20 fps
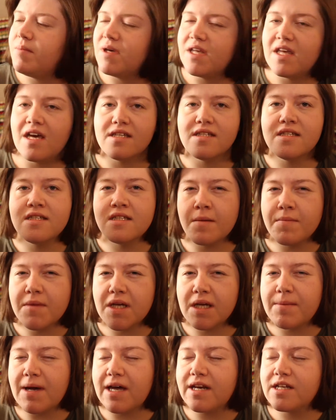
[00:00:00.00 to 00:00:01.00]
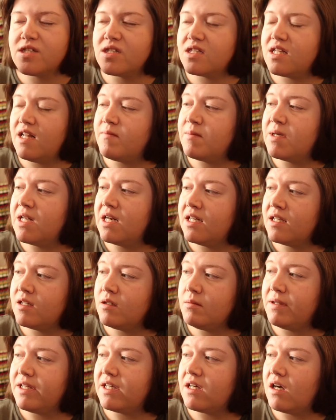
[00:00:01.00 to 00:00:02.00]
But yes, something about it just left me a
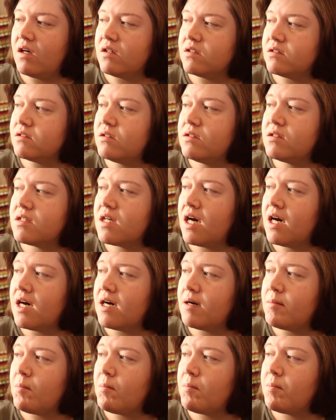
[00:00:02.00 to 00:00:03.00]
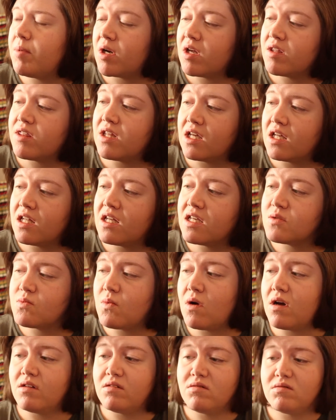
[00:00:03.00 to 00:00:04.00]
little bit cold. But I think it is
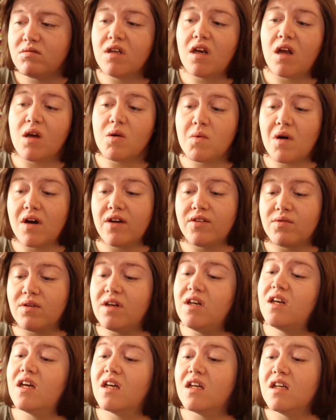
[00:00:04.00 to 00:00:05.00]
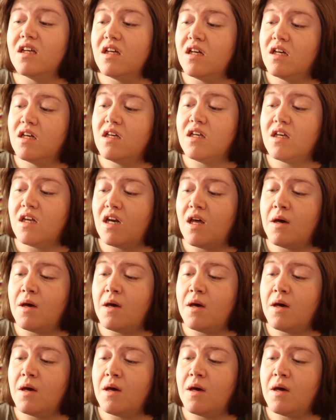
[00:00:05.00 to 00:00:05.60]
one, you know, worth reading, you